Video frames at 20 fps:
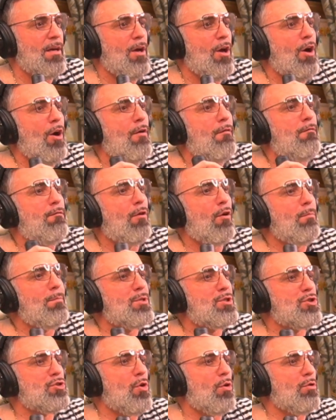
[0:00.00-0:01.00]
former
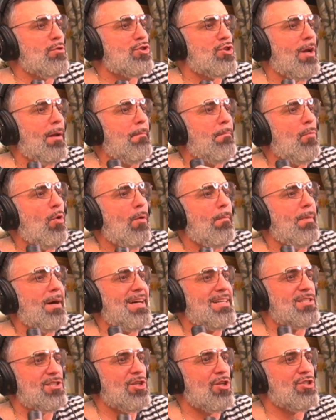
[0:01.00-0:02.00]
soldier and mob
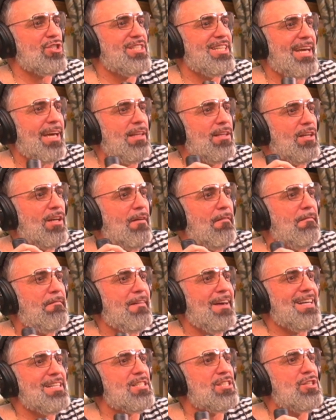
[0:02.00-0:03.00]
associate,
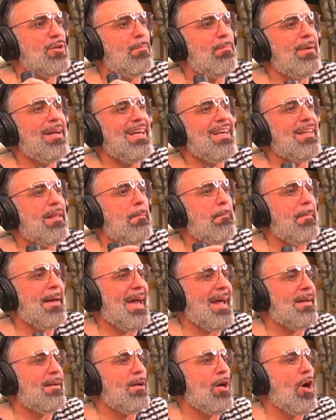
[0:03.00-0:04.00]
confessed to bring the
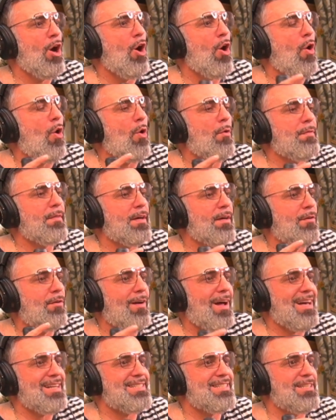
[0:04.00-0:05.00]
man on the
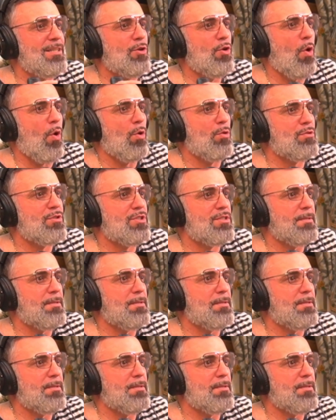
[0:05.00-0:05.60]
grassy knolls.